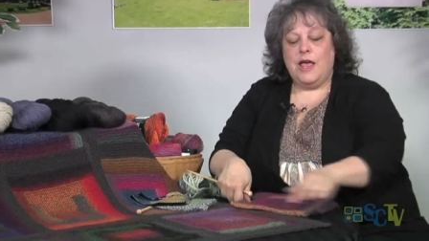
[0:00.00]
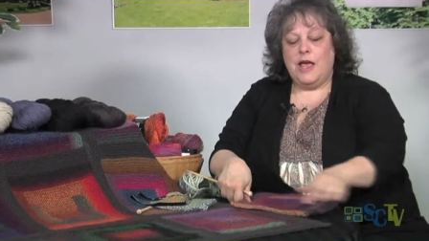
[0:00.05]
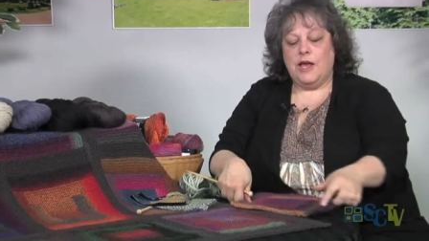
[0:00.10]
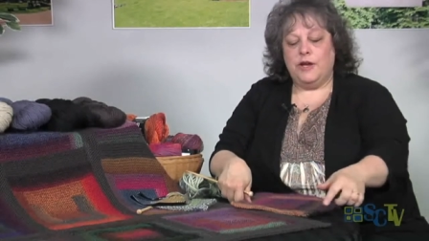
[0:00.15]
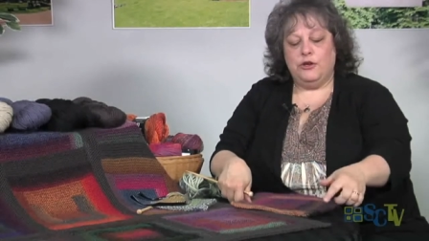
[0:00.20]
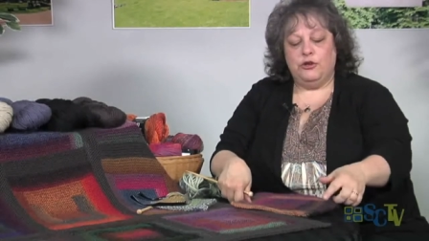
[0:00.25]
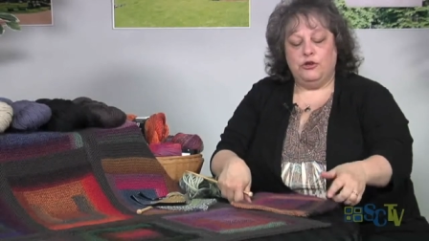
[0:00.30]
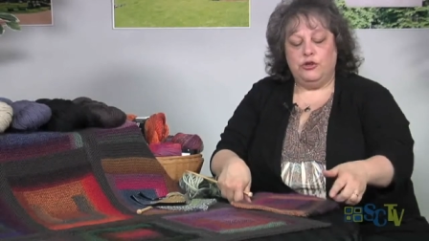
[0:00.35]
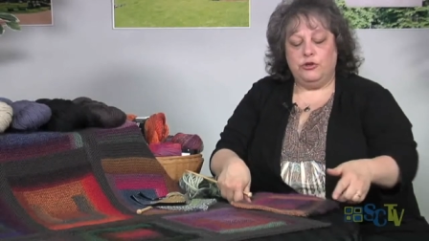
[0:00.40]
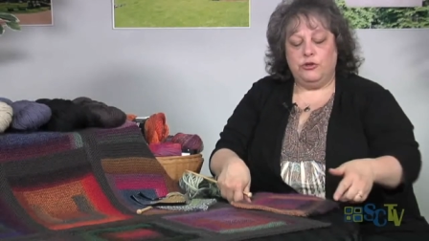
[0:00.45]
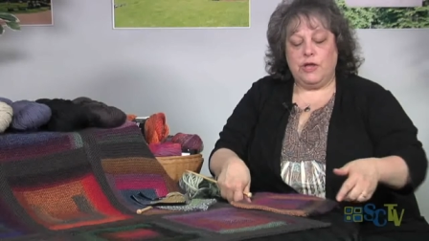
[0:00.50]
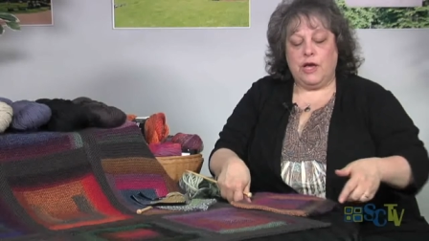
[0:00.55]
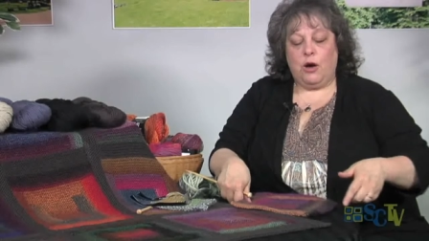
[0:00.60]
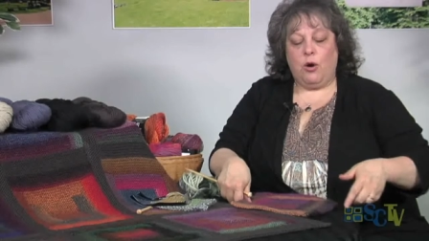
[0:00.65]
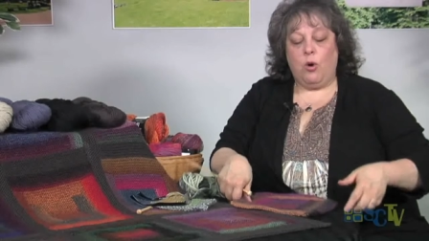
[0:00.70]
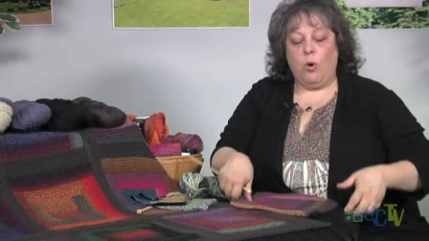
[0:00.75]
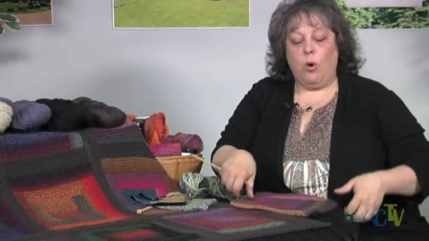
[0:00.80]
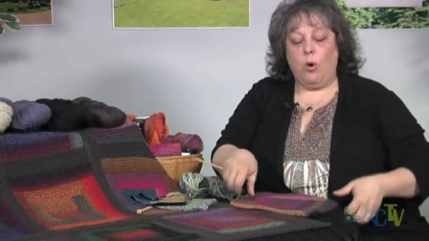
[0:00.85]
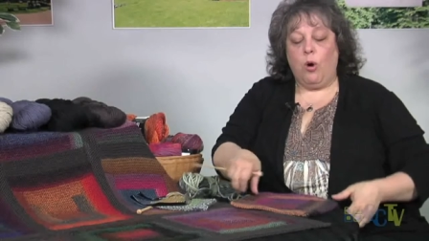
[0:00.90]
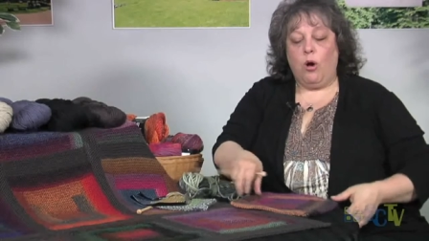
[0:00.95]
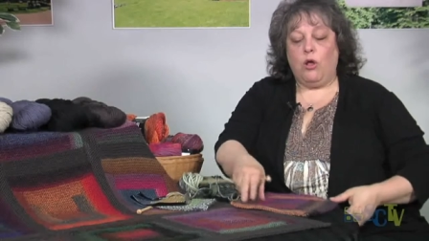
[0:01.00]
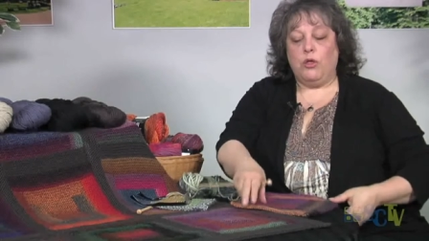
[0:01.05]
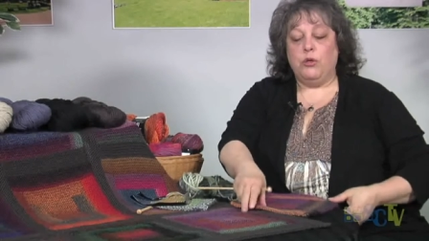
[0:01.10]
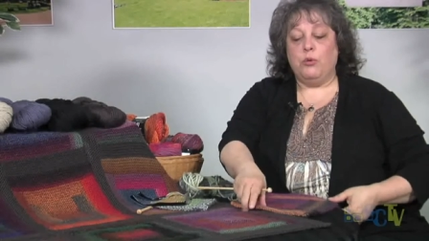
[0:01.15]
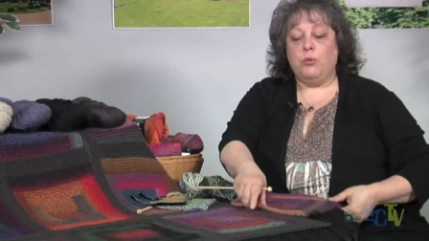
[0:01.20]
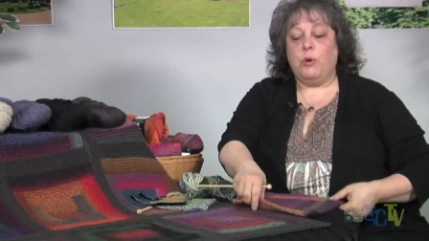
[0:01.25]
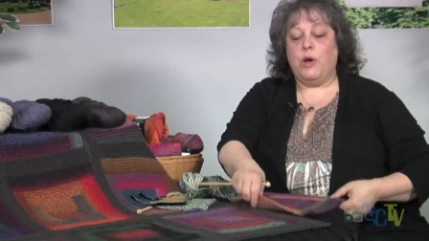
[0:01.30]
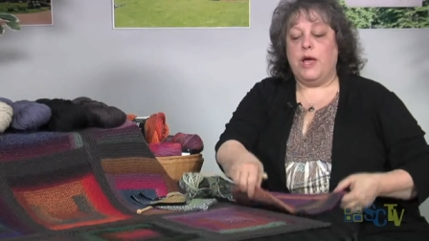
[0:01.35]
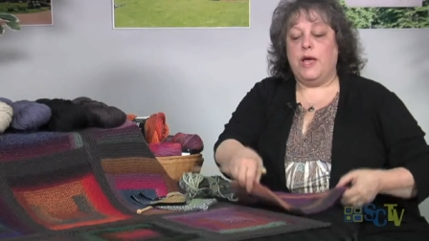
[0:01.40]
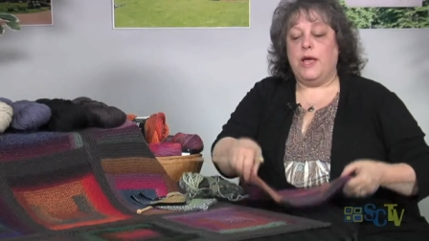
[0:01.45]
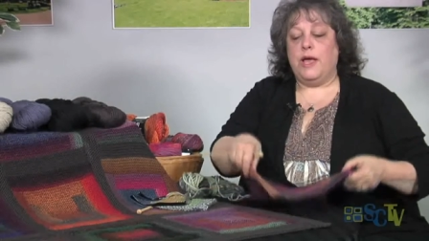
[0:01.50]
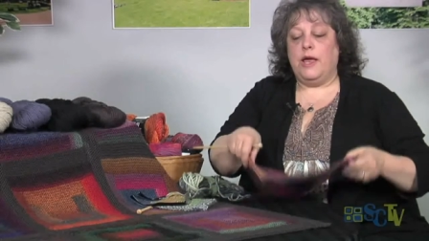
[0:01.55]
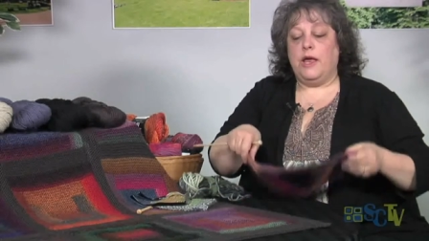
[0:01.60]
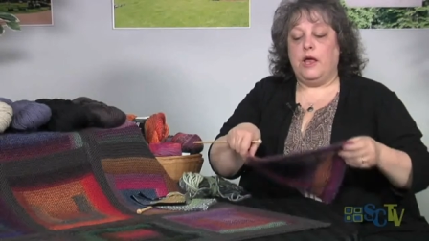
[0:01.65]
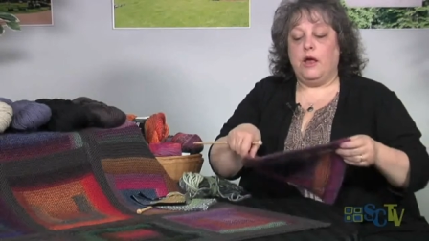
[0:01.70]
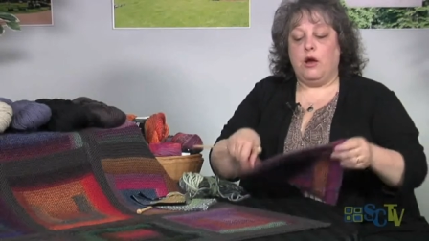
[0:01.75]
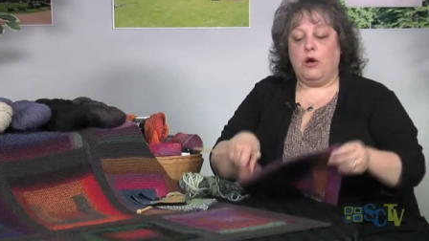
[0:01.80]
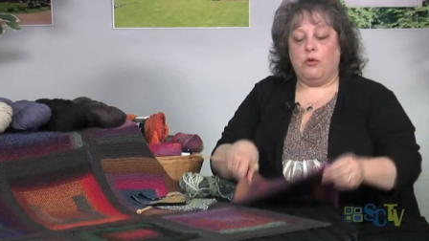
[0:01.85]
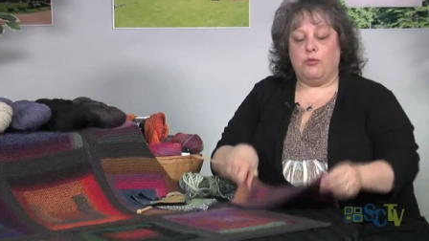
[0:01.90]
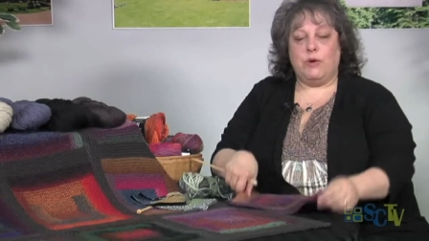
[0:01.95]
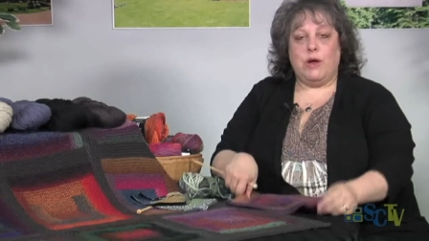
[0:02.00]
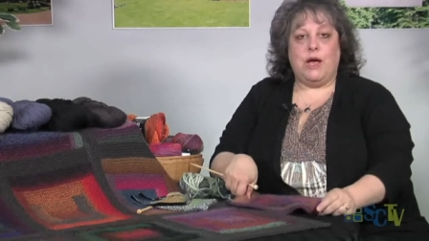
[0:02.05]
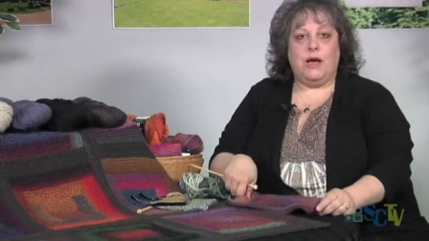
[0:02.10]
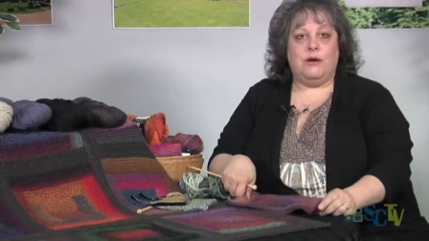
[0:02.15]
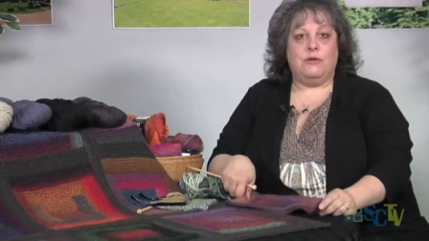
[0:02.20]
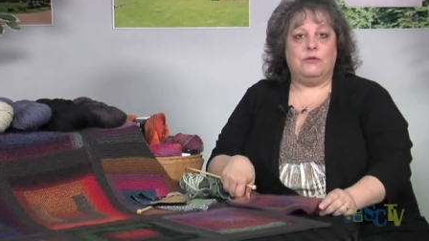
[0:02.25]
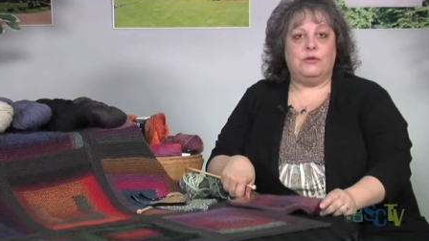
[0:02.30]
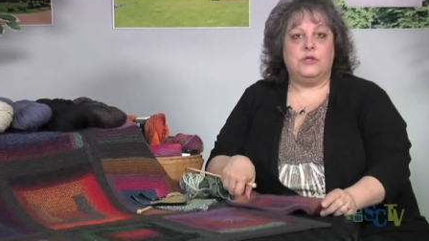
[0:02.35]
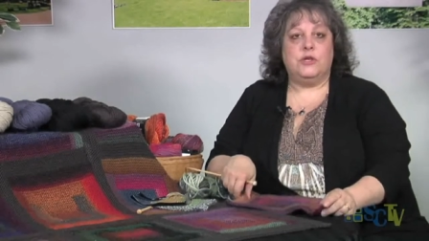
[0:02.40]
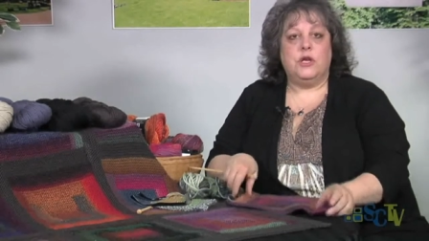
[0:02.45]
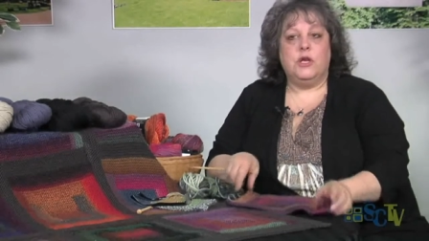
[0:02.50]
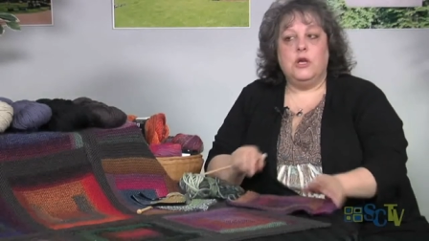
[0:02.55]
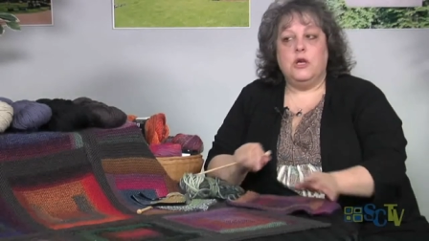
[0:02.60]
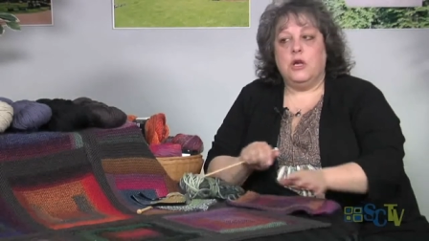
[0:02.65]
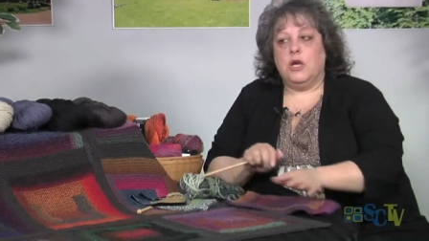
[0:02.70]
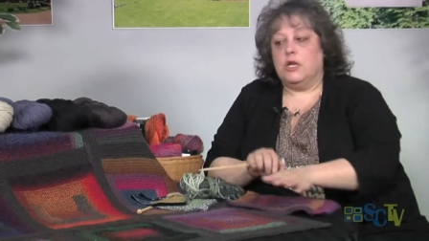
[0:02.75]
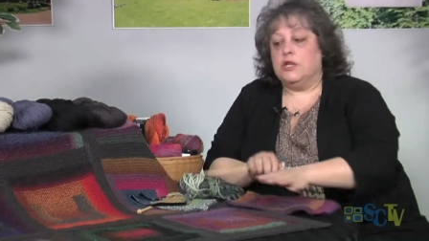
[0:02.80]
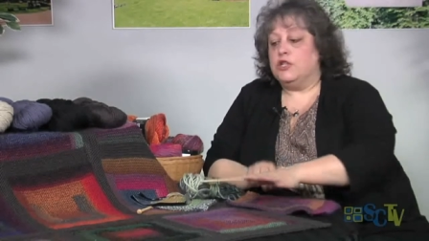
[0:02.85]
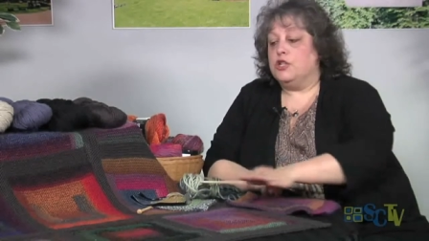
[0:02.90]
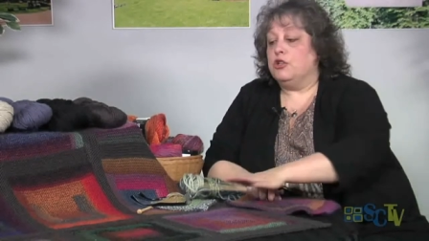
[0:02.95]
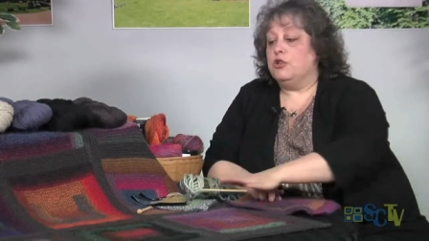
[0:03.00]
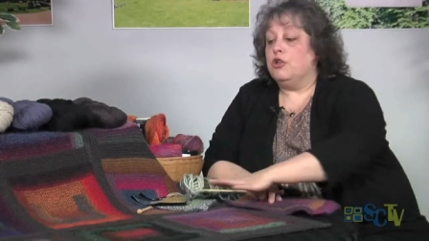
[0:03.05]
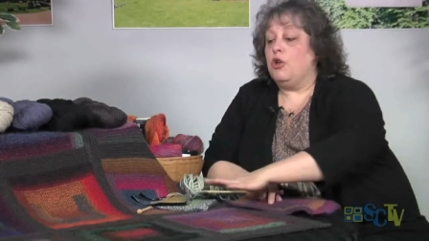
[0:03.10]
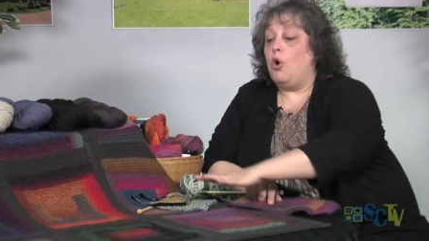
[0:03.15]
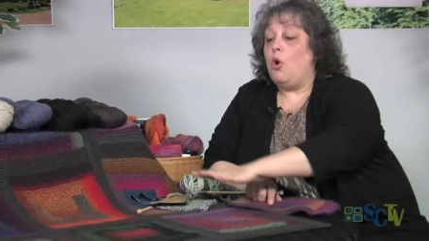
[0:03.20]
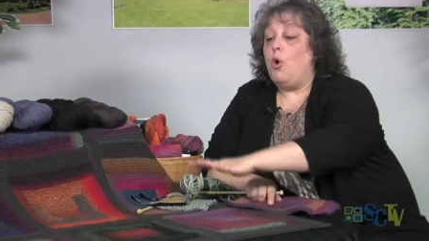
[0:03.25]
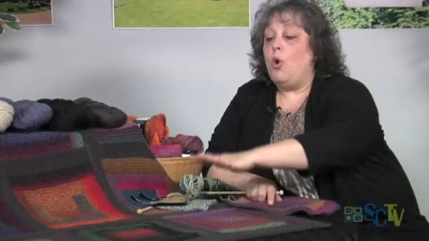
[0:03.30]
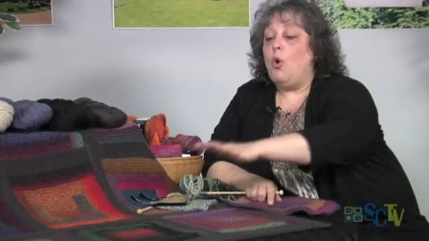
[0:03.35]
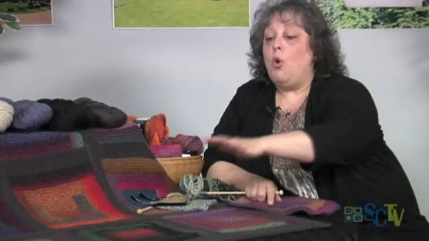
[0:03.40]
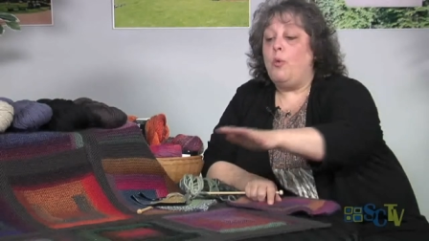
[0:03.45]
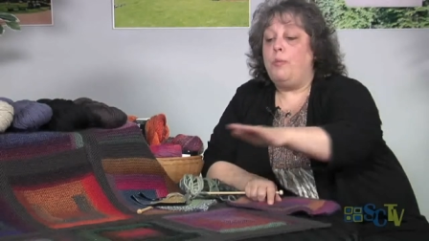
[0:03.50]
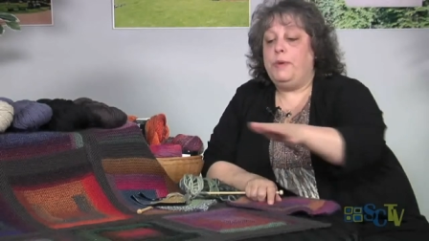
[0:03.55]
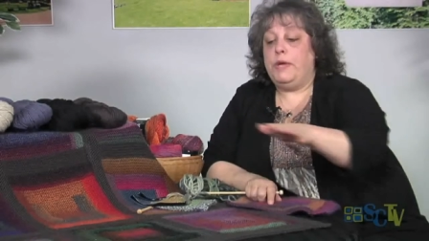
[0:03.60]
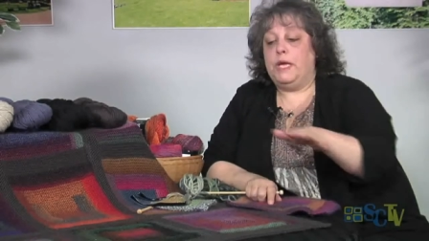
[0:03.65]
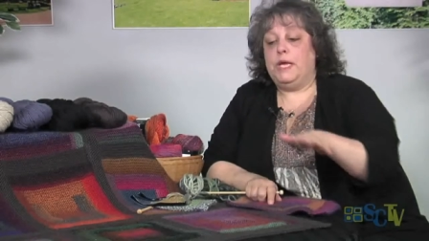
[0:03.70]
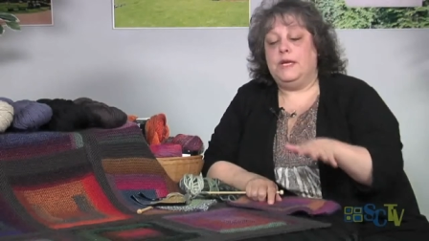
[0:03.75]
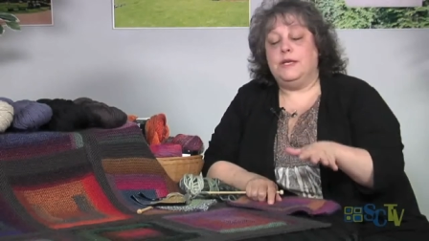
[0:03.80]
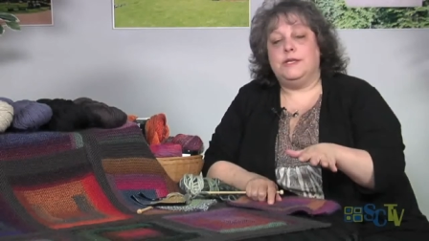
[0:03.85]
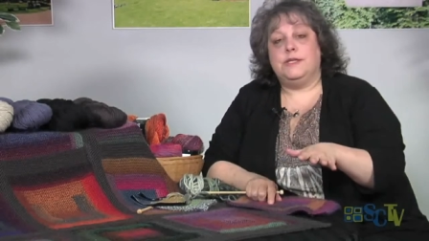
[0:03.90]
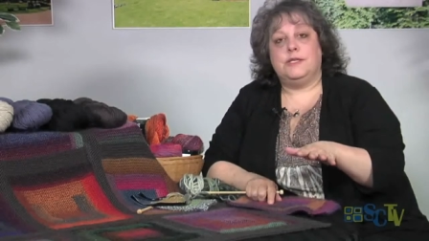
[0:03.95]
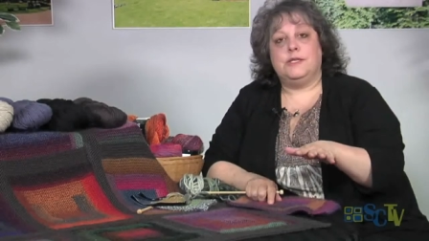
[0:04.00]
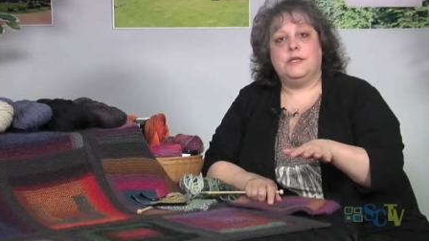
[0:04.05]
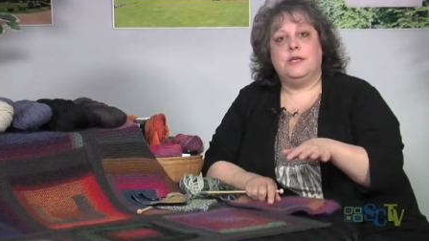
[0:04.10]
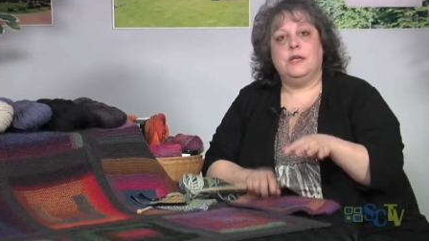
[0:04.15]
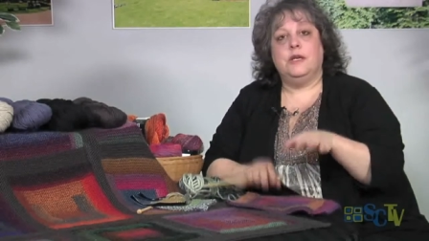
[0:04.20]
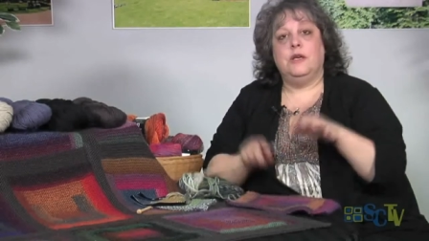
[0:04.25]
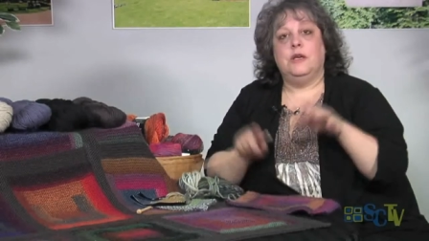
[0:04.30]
and you do that all the way around until the whole piece